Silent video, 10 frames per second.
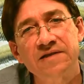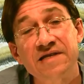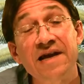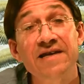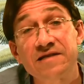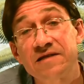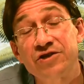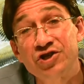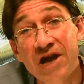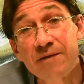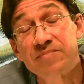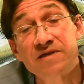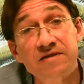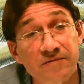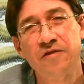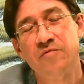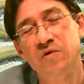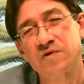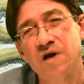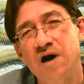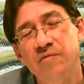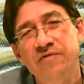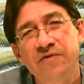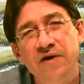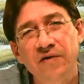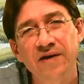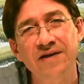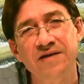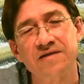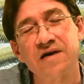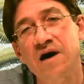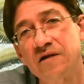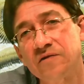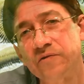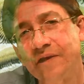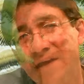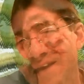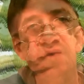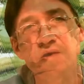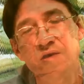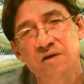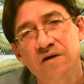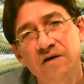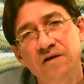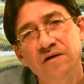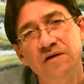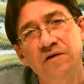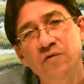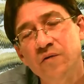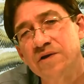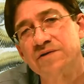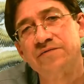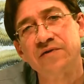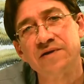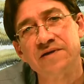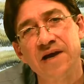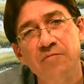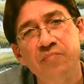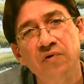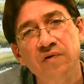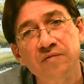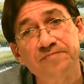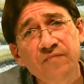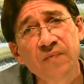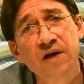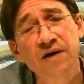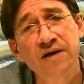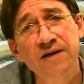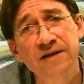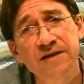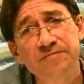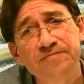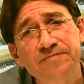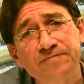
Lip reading: taste shapes. The most common variant is colored hearing. A noise, for example, that